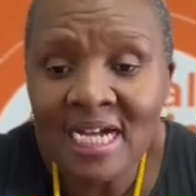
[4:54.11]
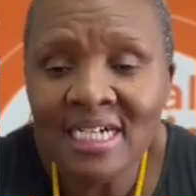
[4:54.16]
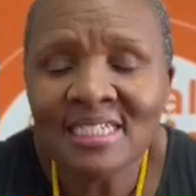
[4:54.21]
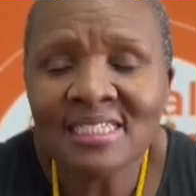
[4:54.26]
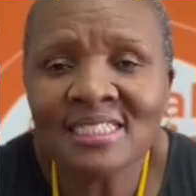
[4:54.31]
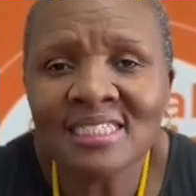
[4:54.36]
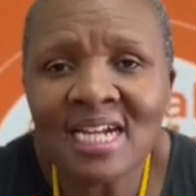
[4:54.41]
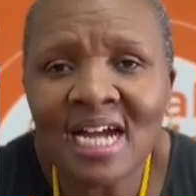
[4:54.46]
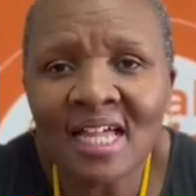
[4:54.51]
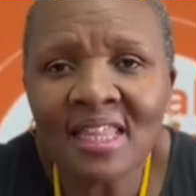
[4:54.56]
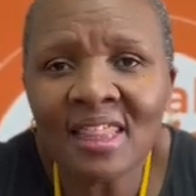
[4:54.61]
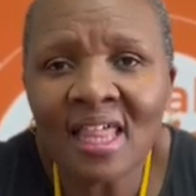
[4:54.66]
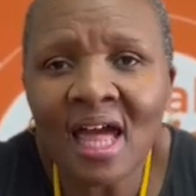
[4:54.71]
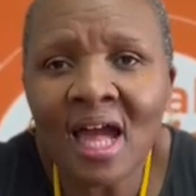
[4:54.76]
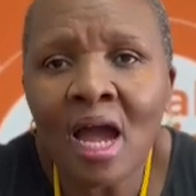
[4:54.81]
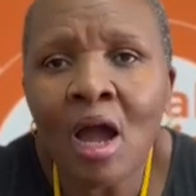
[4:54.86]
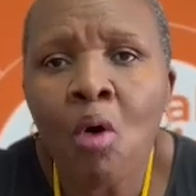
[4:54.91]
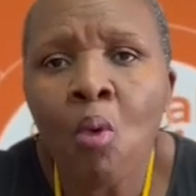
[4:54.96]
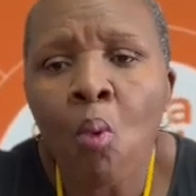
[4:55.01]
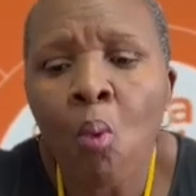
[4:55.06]
Rather,
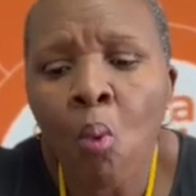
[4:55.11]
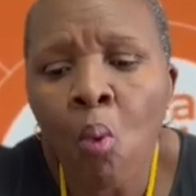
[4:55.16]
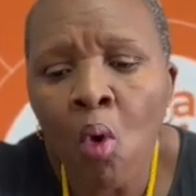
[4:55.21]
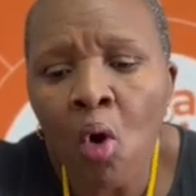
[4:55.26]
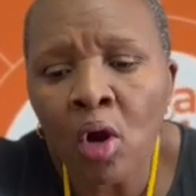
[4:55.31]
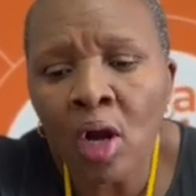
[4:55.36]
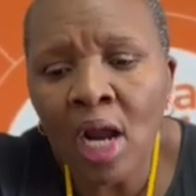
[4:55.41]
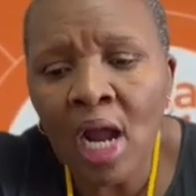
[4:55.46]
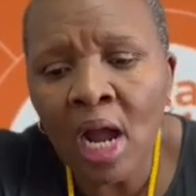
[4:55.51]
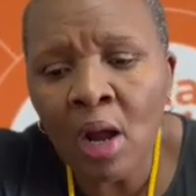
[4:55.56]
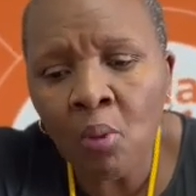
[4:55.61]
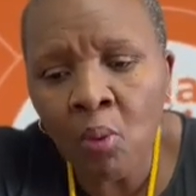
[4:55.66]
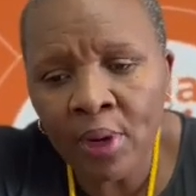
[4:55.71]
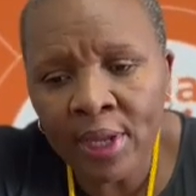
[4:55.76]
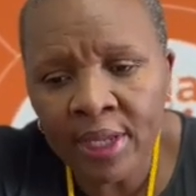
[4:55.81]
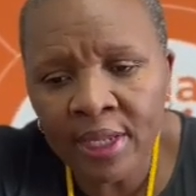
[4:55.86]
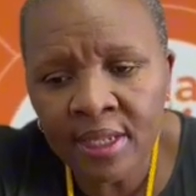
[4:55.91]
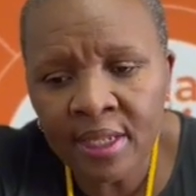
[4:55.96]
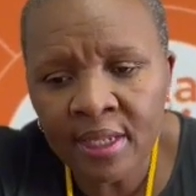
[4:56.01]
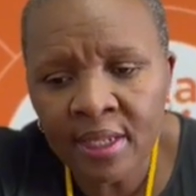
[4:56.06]
walk
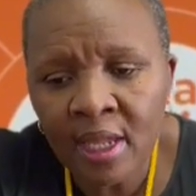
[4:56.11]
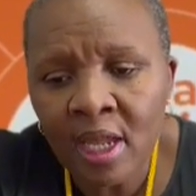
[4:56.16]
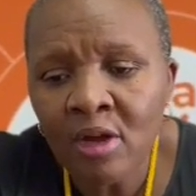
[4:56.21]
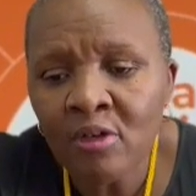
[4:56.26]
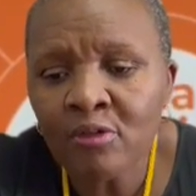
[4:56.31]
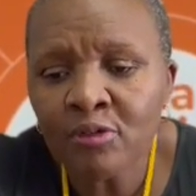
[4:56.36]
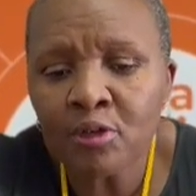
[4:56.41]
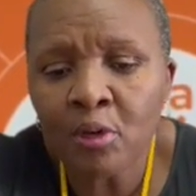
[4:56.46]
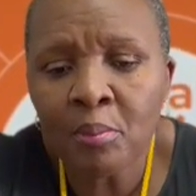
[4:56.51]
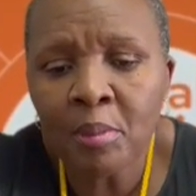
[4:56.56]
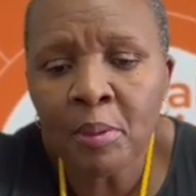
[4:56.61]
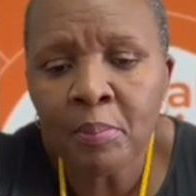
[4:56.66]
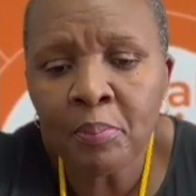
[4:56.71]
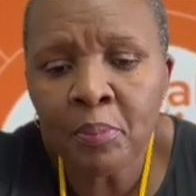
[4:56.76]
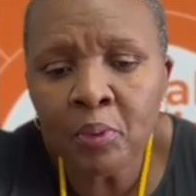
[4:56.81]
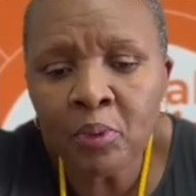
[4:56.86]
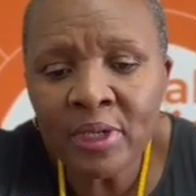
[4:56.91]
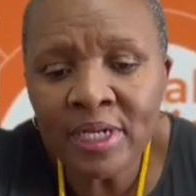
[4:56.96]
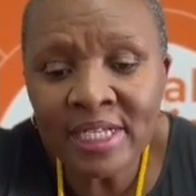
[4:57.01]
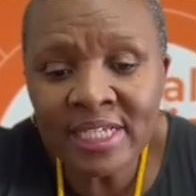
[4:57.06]
away from a
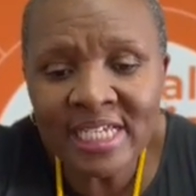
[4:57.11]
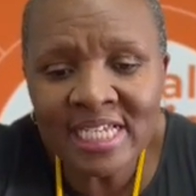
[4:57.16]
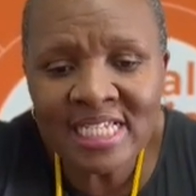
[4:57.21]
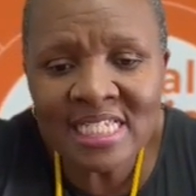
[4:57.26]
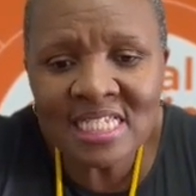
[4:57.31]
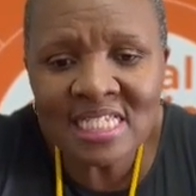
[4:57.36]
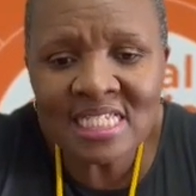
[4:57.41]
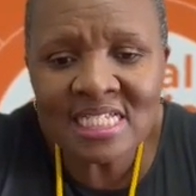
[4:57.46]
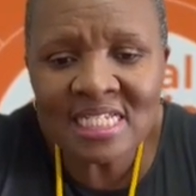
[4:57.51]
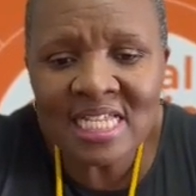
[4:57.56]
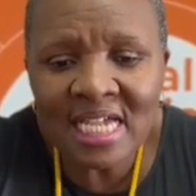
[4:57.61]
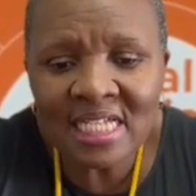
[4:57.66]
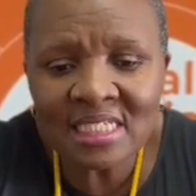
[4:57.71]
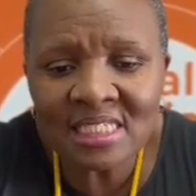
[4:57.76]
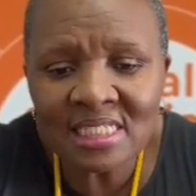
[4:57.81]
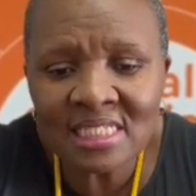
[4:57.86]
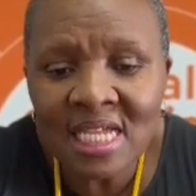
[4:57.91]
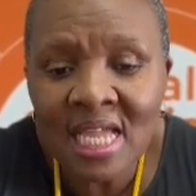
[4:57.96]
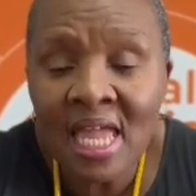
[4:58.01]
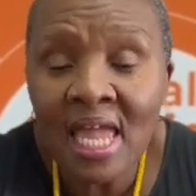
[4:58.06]
bullying
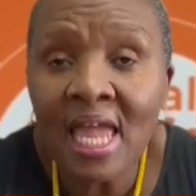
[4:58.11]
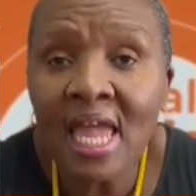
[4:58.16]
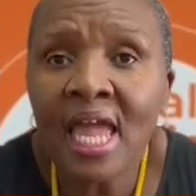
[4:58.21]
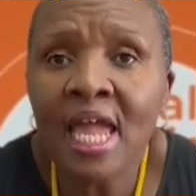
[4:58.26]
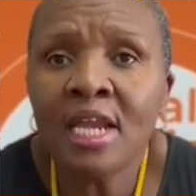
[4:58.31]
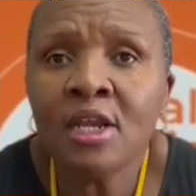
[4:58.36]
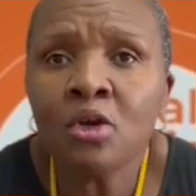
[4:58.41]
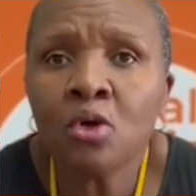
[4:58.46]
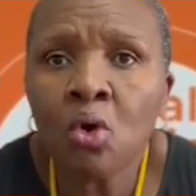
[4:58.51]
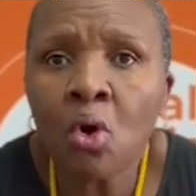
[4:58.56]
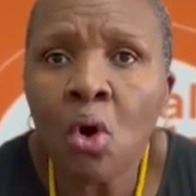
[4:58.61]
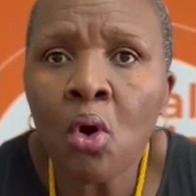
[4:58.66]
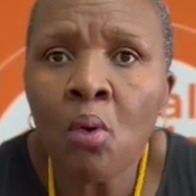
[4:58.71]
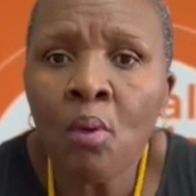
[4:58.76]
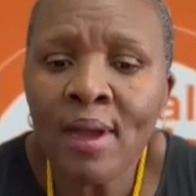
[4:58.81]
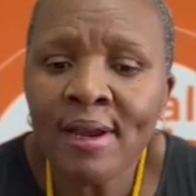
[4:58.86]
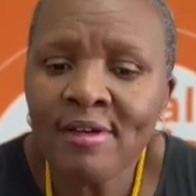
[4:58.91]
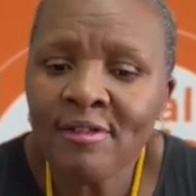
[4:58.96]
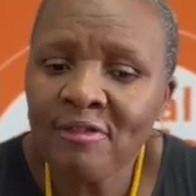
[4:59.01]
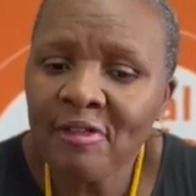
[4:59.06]
incident and go
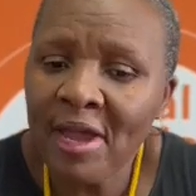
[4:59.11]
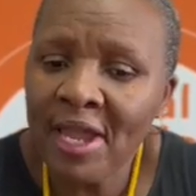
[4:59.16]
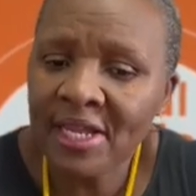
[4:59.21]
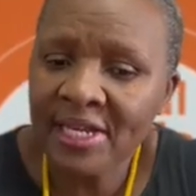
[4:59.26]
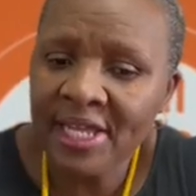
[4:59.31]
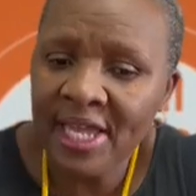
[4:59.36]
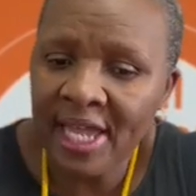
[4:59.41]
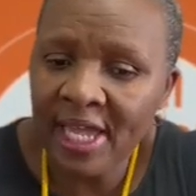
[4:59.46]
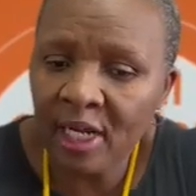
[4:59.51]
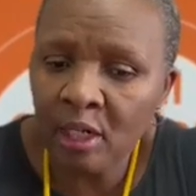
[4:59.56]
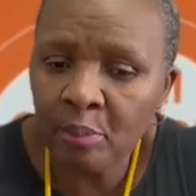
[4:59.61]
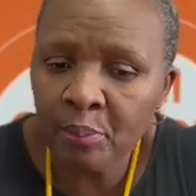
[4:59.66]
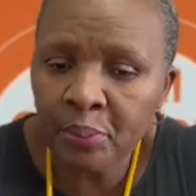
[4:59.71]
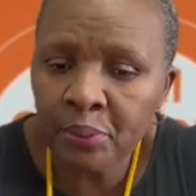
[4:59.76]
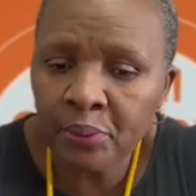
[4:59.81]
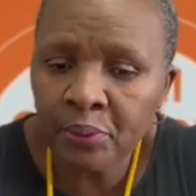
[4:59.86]
and find help